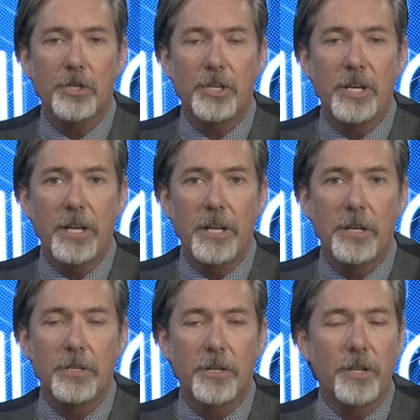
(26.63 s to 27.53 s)
She
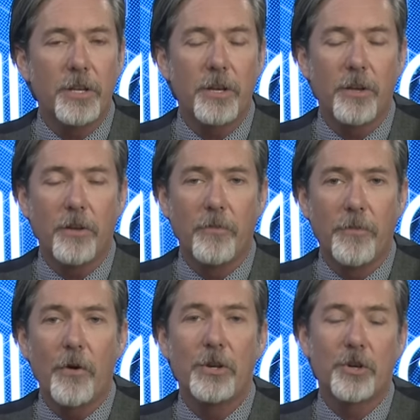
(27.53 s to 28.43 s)
is the
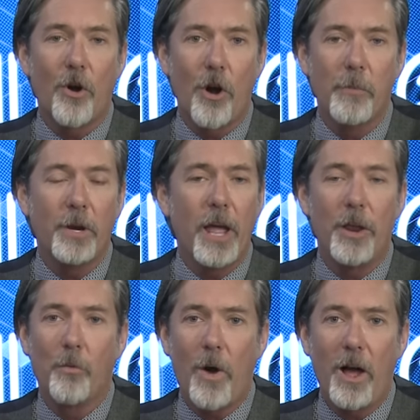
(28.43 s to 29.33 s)
very charming
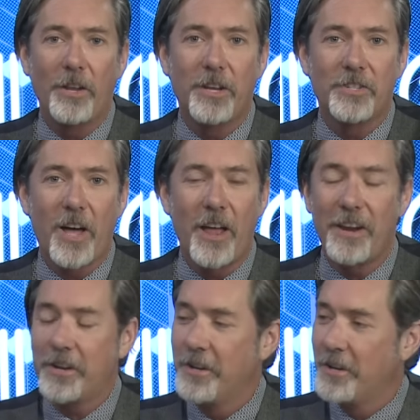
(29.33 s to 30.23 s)
and wildly exotic